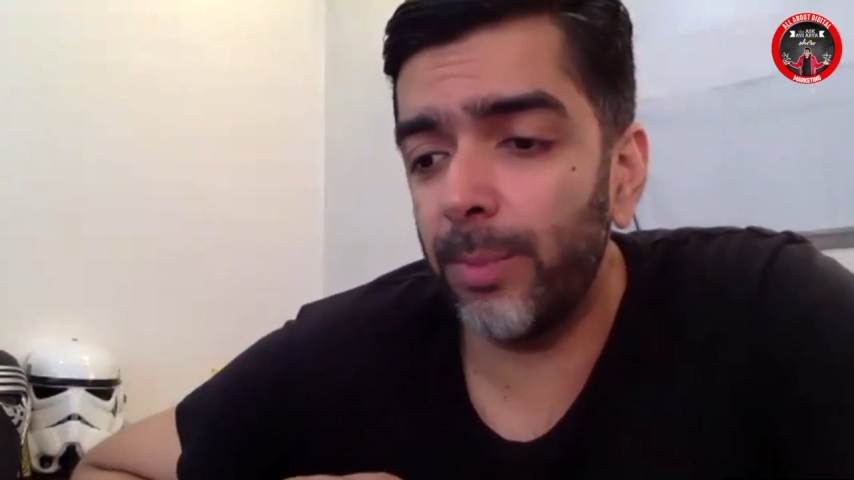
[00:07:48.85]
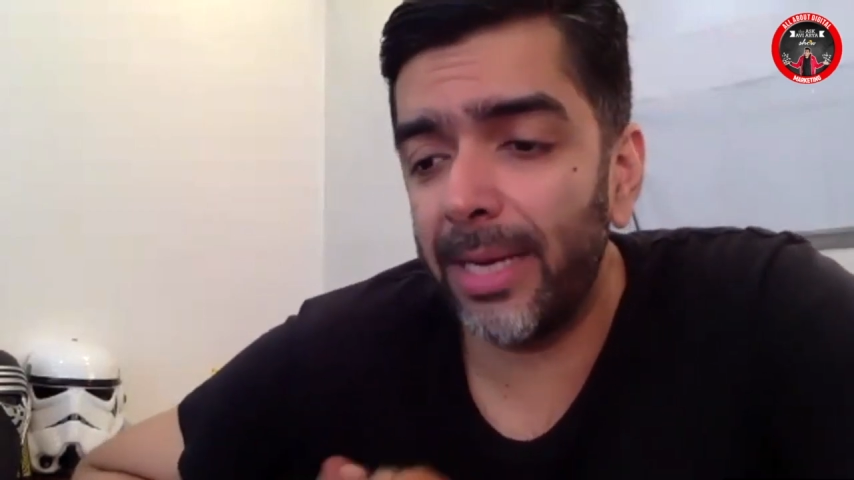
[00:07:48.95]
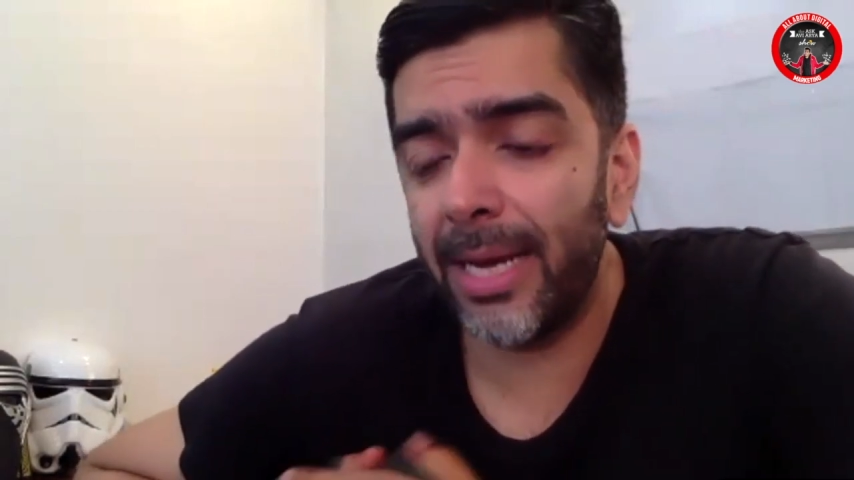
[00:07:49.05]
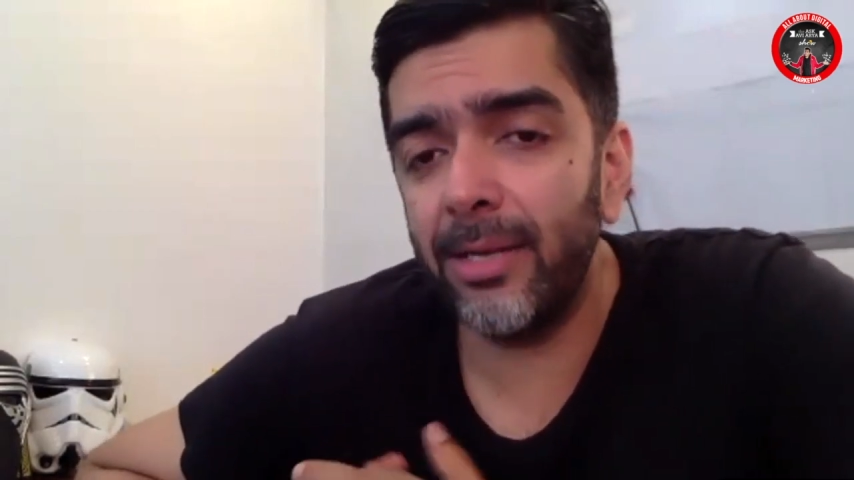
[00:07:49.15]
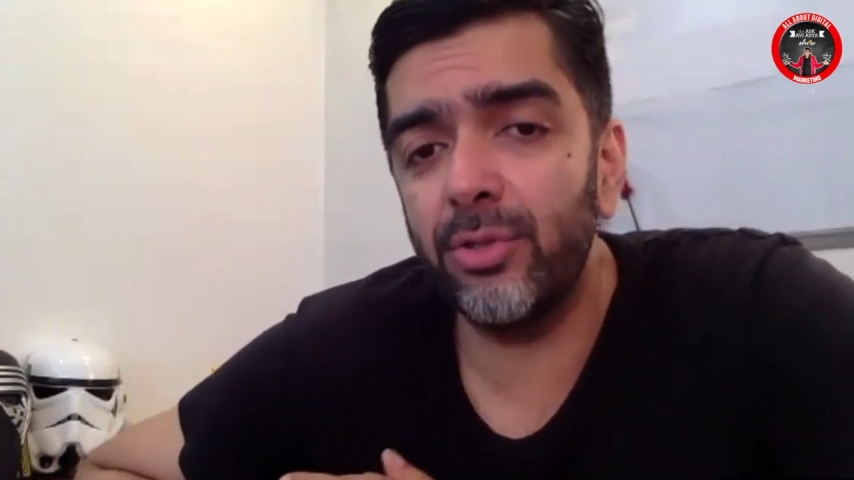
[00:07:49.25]

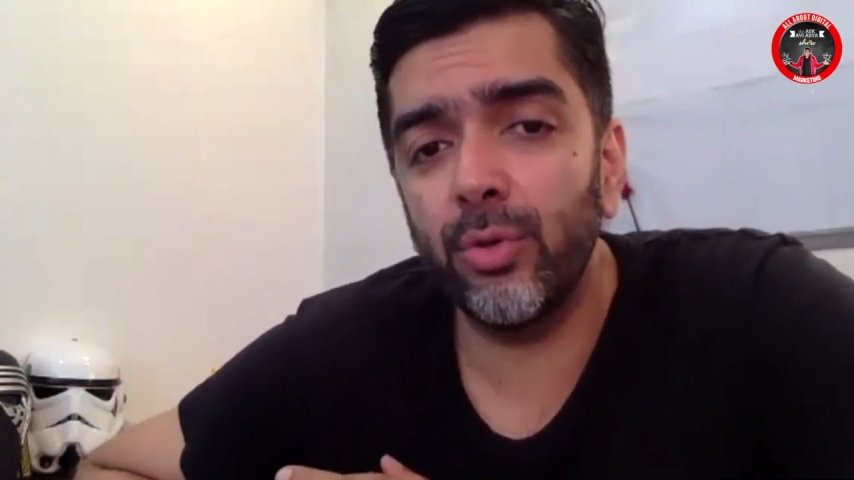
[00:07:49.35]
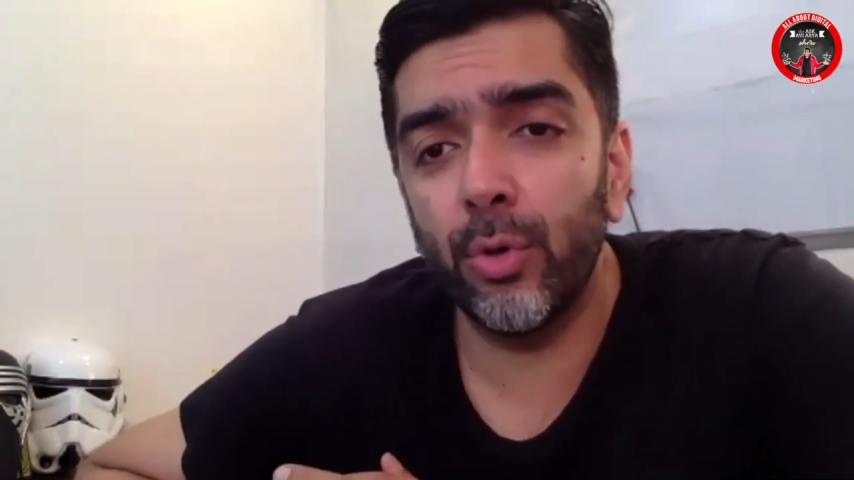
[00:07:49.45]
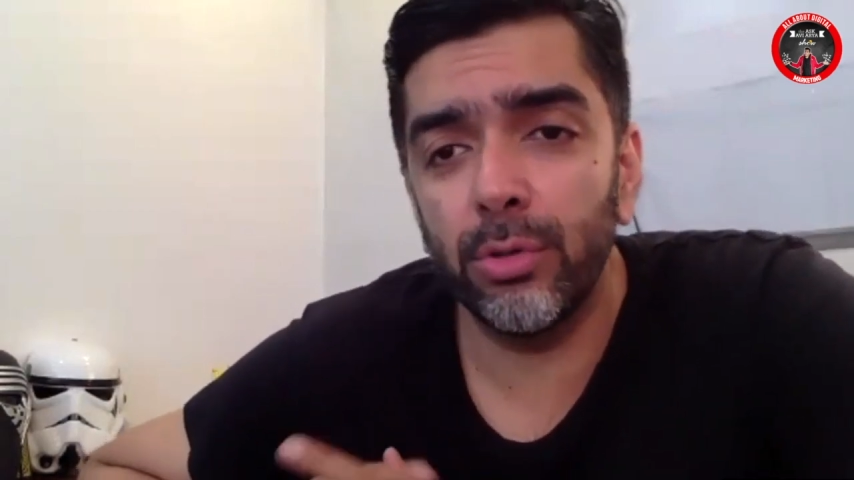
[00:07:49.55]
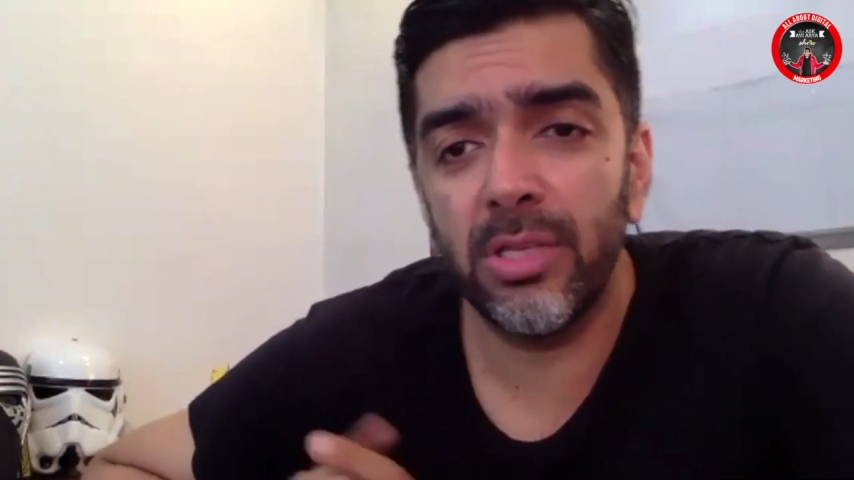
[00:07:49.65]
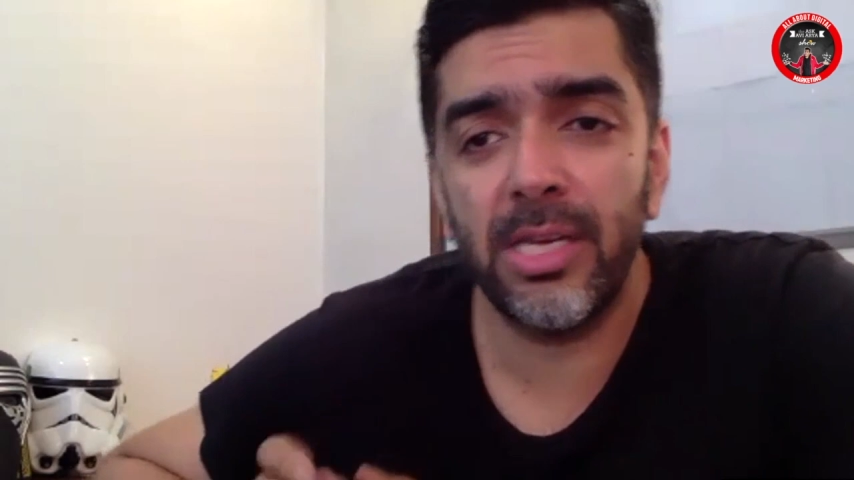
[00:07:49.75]
My dad used to
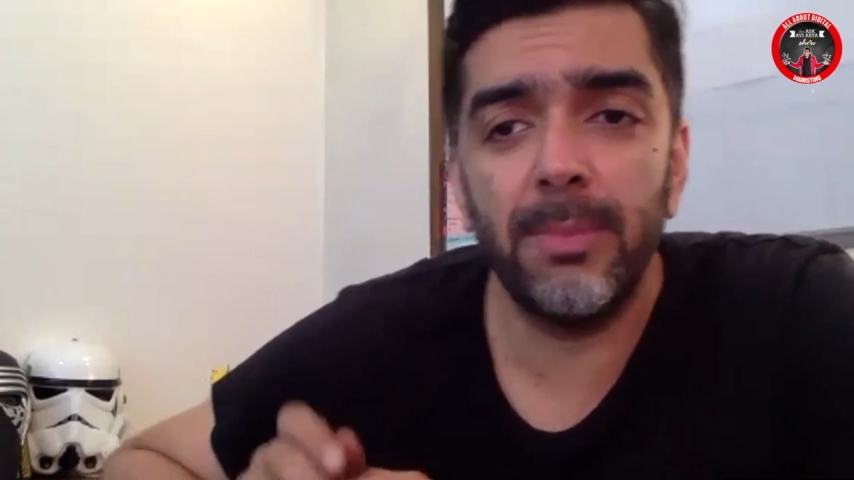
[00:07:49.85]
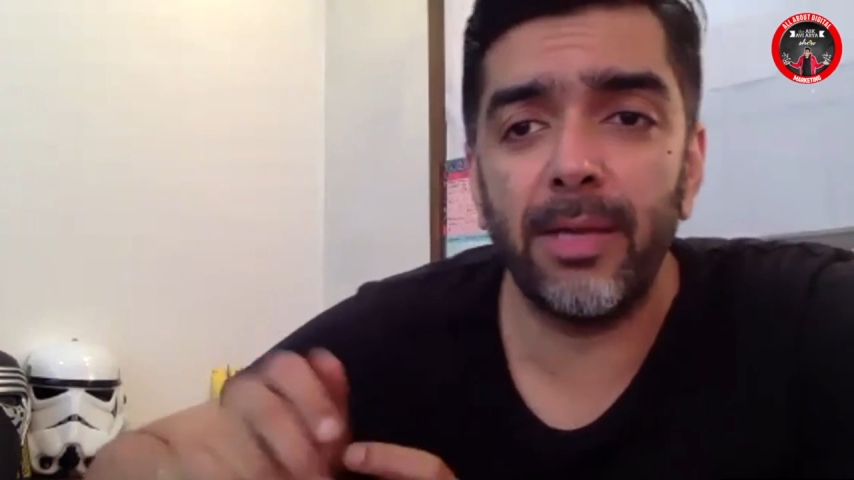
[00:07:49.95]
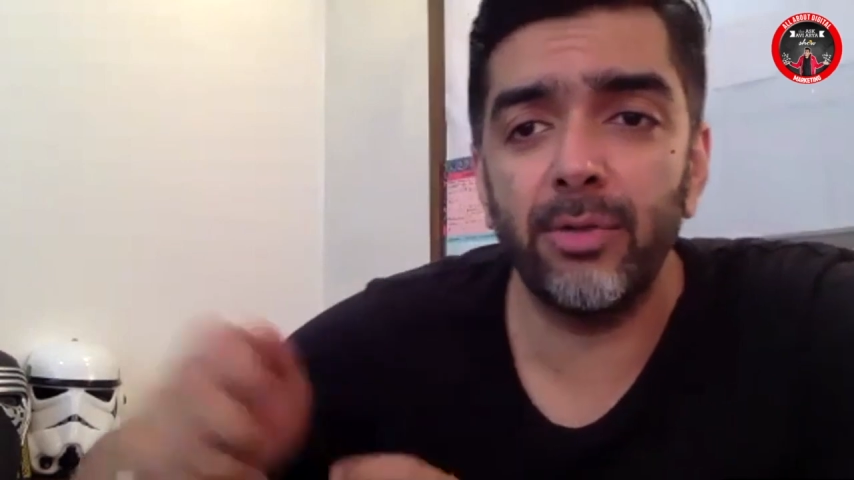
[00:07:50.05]
go to sleep.